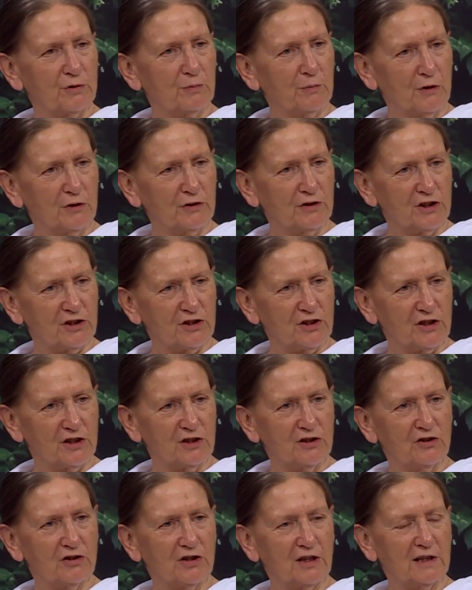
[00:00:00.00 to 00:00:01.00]
of
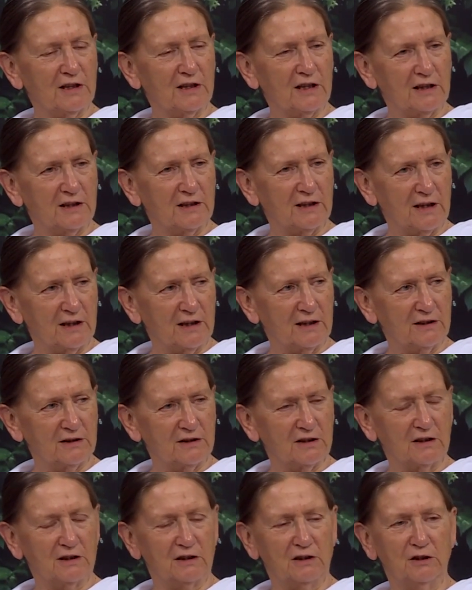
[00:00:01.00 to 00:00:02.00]
bondages
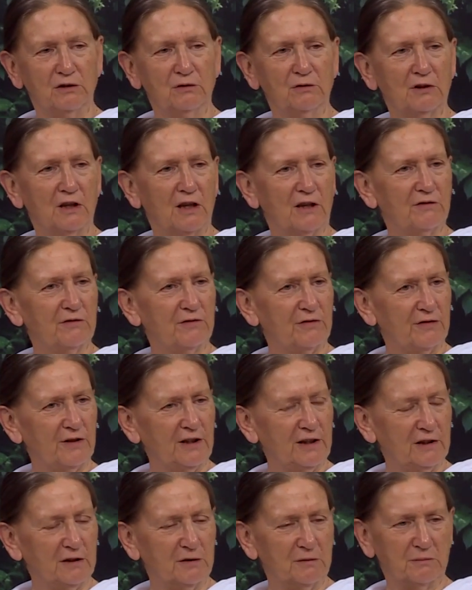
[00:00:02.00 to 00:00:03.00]
and you love
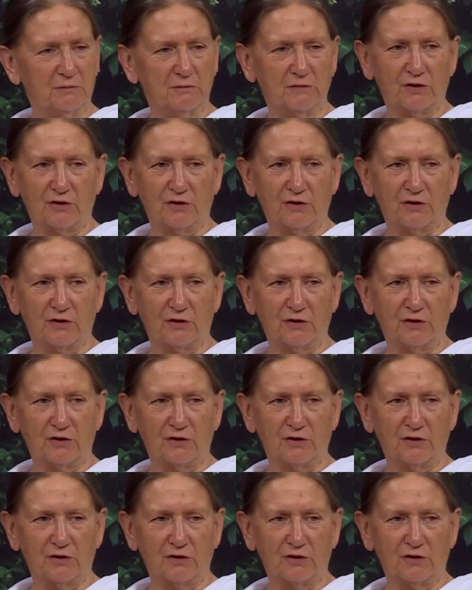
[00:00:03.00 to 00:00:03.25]
freedom,